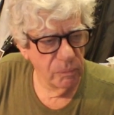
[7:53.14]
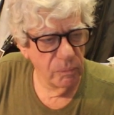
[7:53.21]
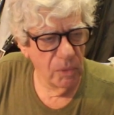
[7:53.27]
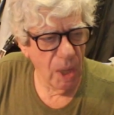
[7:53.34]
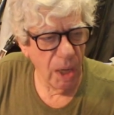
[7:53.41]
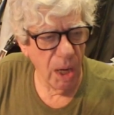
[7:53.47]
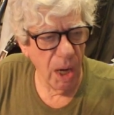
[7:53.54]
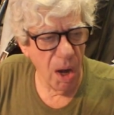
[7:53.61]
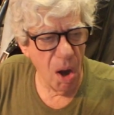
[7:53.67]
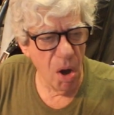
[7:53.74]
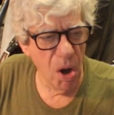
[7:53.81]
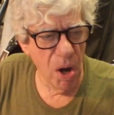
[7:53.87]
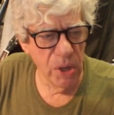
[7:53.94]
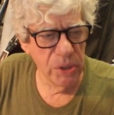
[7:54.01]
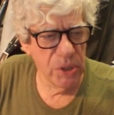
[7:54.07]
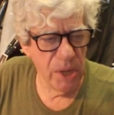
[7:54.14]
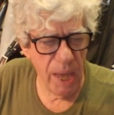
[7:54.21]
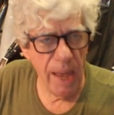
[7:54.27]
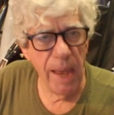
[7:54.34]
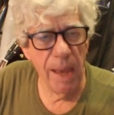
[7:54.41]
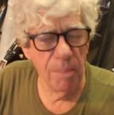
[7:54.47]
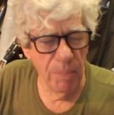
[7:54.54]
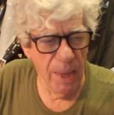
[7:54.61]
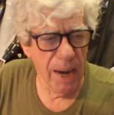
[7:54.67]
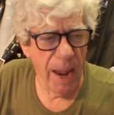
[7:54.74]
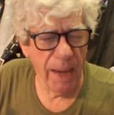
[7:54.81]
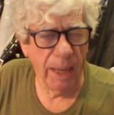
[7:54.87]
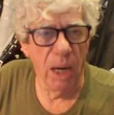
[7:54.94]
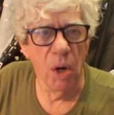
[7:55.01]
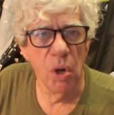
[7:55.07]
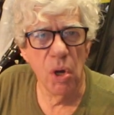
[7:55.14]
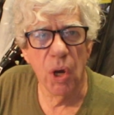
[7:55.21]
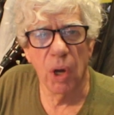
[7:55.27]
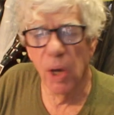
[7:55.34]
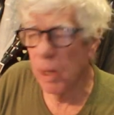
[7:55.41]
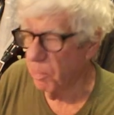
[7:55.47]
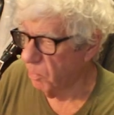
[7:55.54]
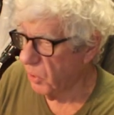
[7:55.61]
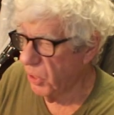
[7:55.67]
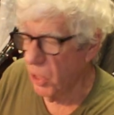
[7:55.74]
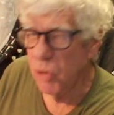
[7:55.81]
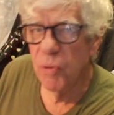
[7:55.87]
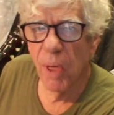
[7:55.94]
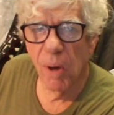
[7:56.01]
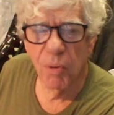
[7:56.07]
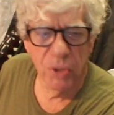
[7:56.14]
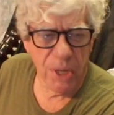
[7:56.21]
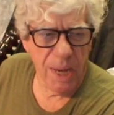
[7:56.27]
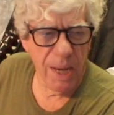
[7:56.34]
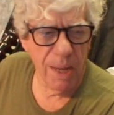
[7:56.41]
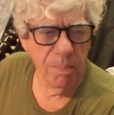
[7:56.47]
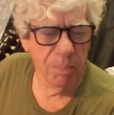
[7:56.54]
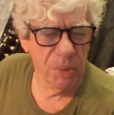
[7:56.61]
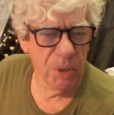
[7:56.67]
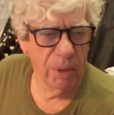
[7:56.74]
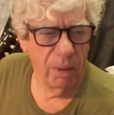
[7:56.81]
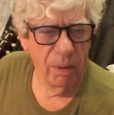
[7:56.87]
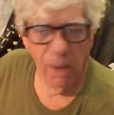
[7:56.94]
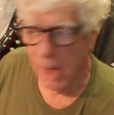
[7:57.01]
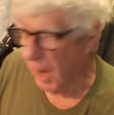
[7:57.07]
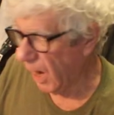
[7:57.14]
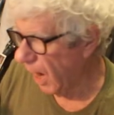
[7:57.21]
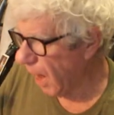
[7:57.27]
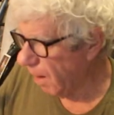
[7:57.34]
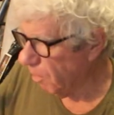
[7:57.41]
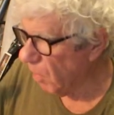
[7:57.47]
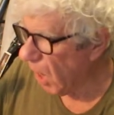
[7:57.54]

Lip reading: little orange cab that I can hook up to those amps and have them